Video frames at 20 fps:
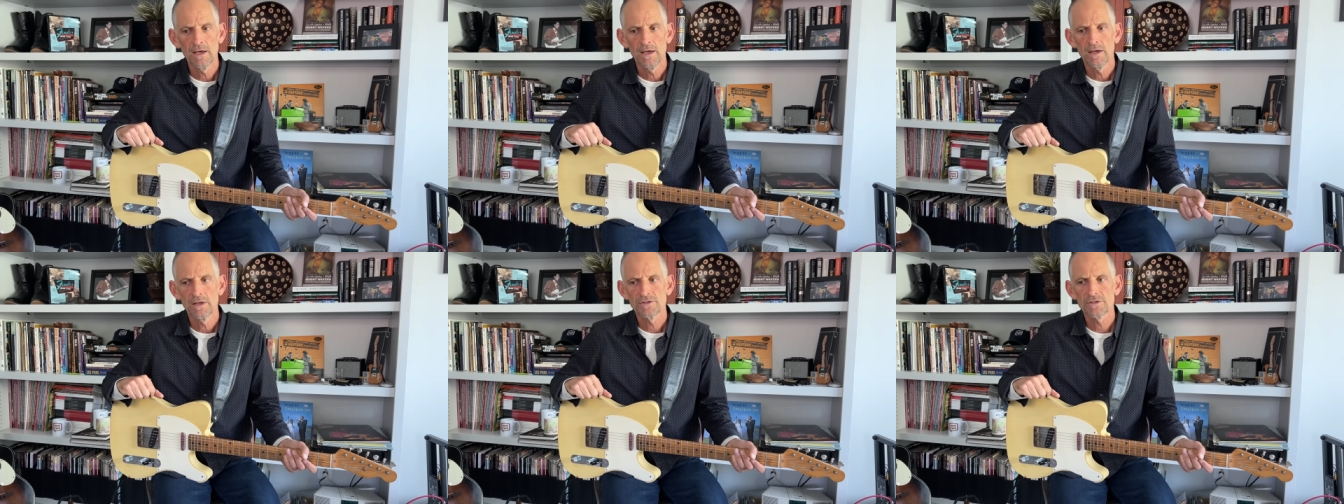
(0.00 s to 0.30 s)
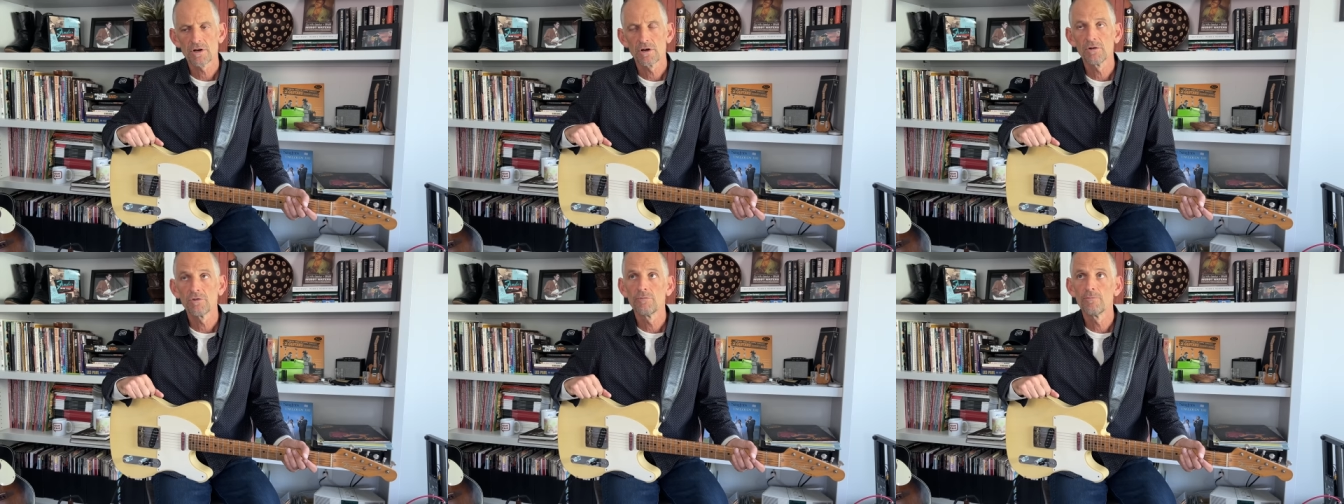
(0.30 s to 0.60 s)
It's
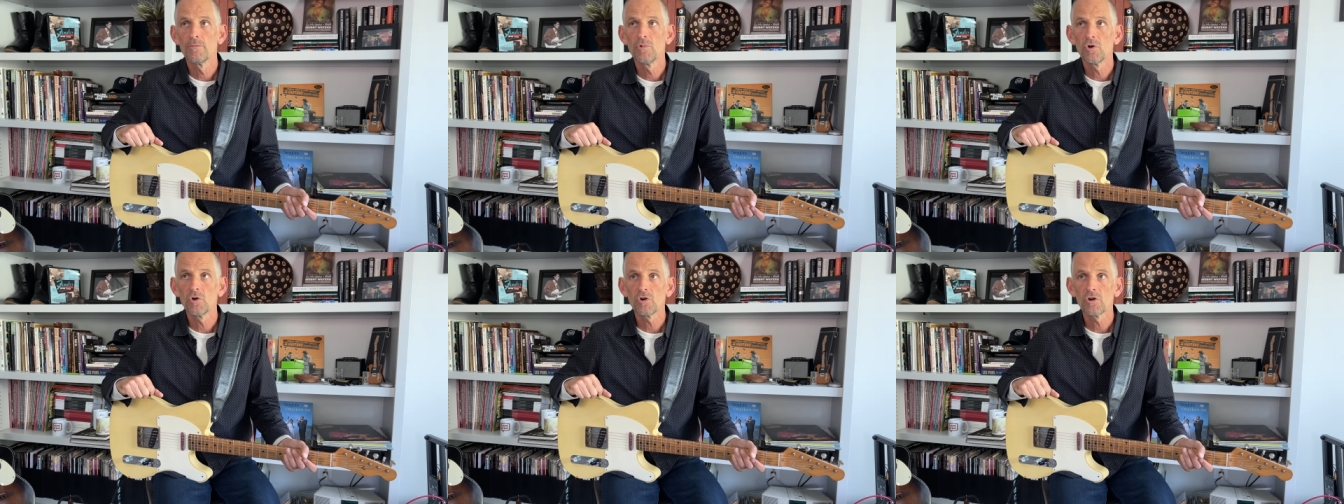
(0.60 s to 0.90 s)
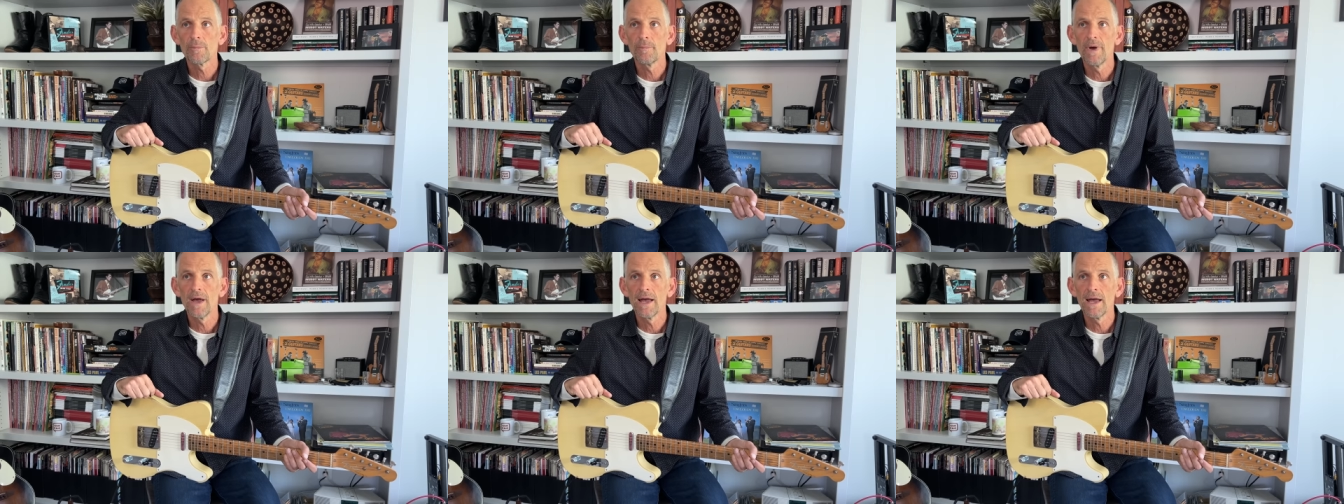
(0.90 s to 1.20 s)
called
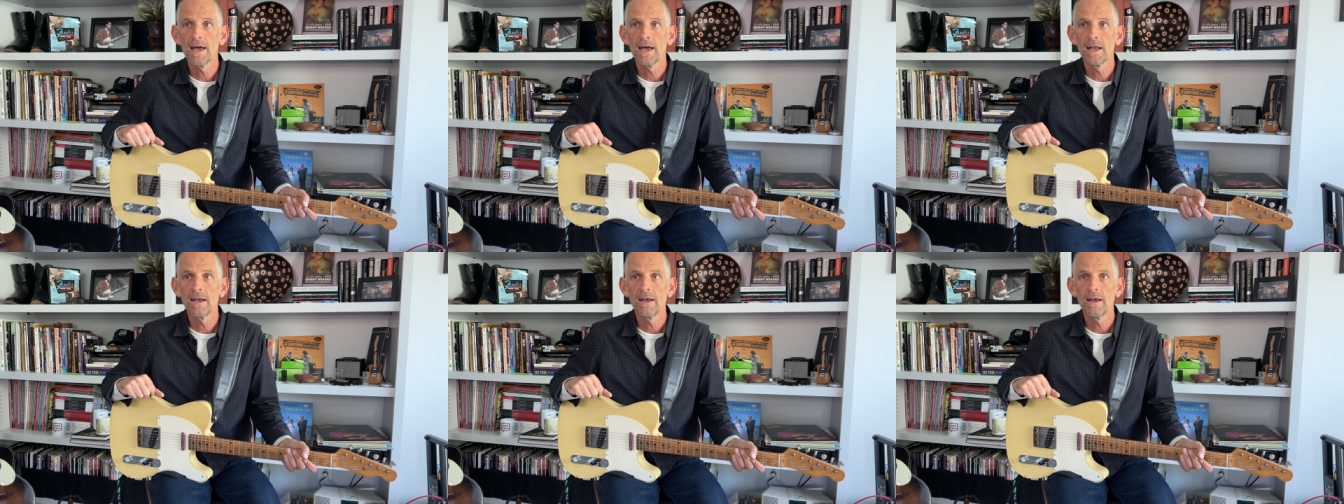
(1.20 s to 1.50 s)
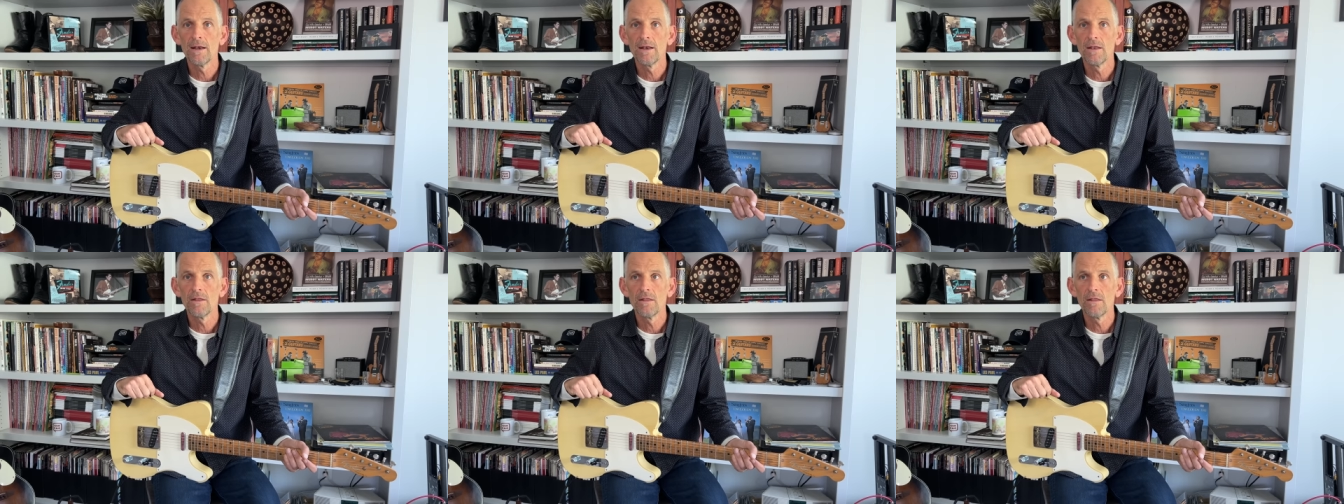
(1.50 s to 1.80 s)

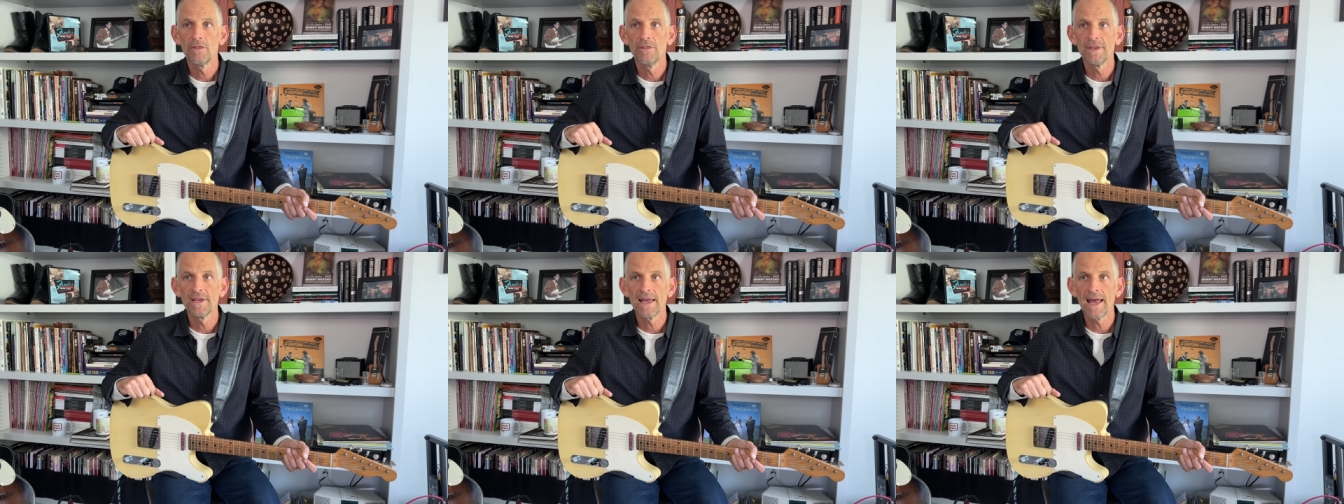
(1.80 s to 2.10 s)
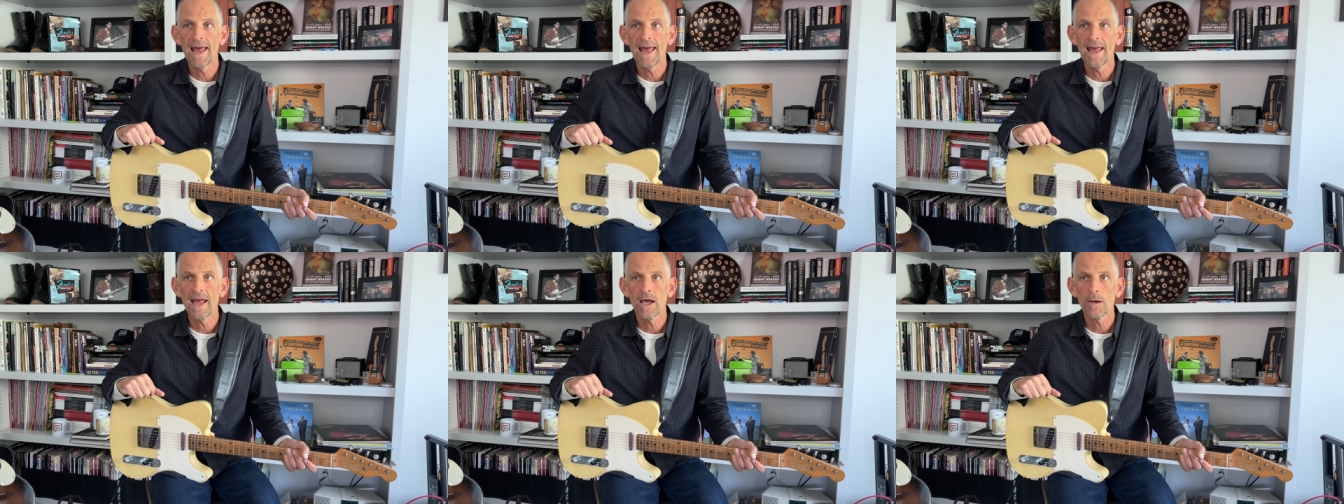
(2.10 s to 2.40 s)
Milkman the
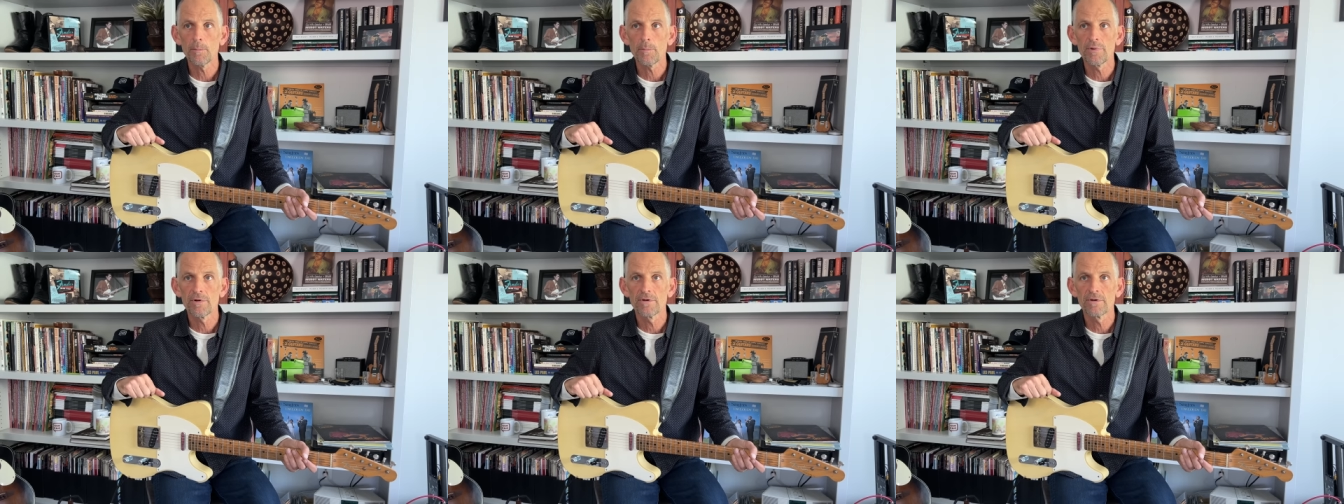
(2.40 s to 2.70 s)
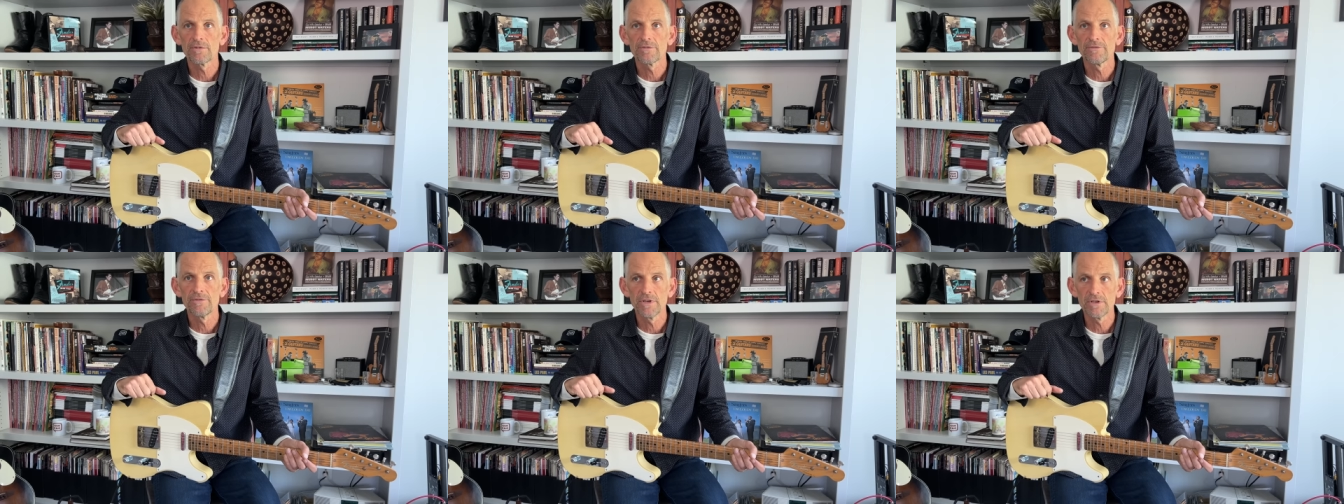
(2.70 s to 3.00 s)
Amp
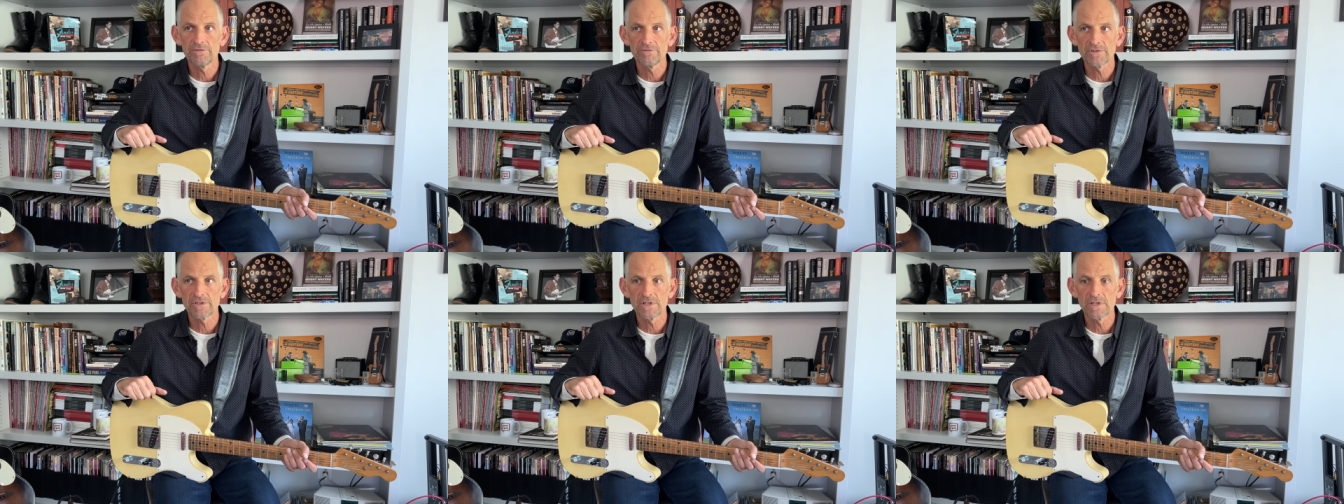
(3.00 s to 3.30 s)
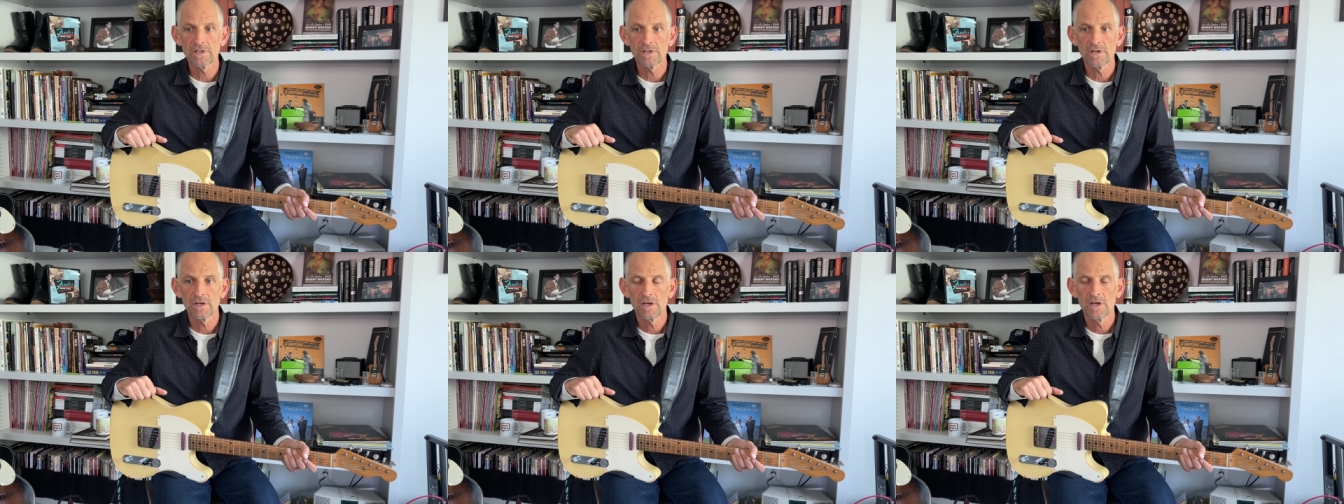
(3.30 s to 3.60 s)

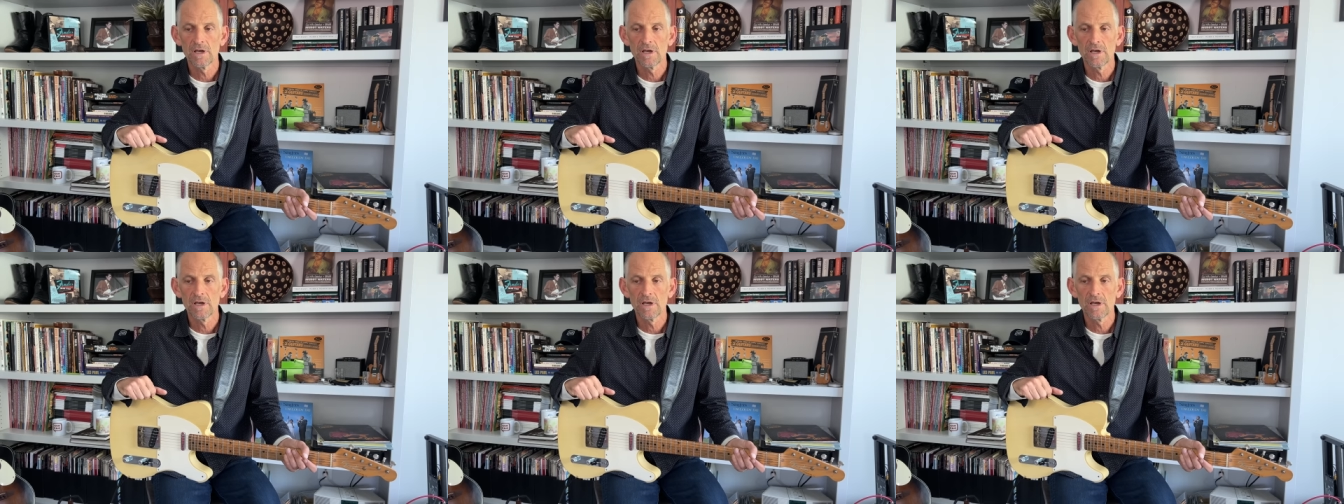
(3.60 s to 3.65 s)
50.